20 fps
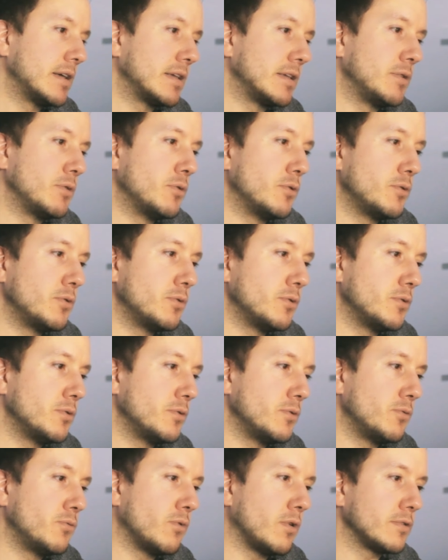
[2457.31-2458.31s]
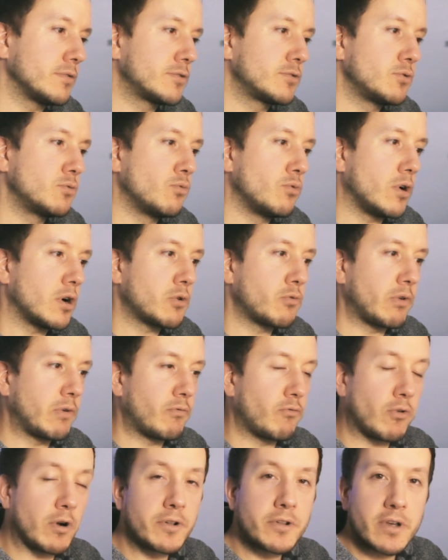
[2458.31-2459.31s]
You want to work
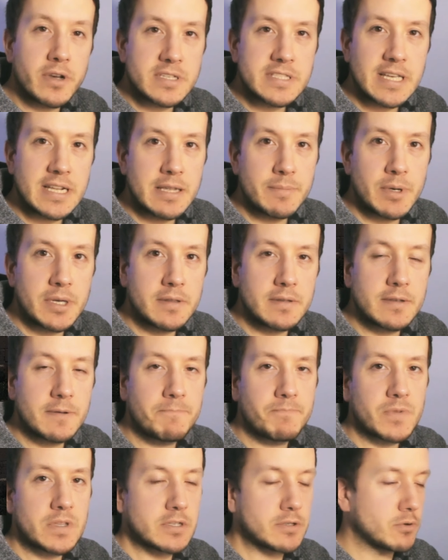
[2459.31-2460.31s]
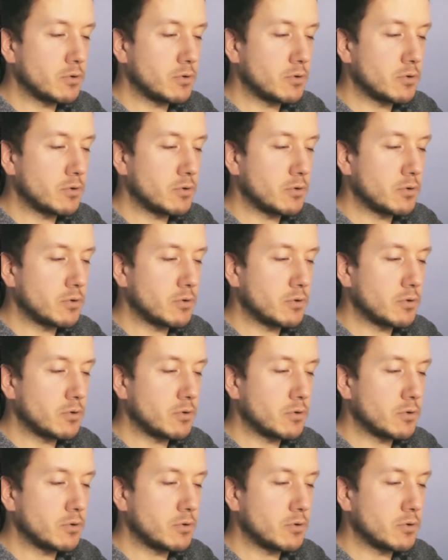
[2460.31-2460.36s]
with renders element, so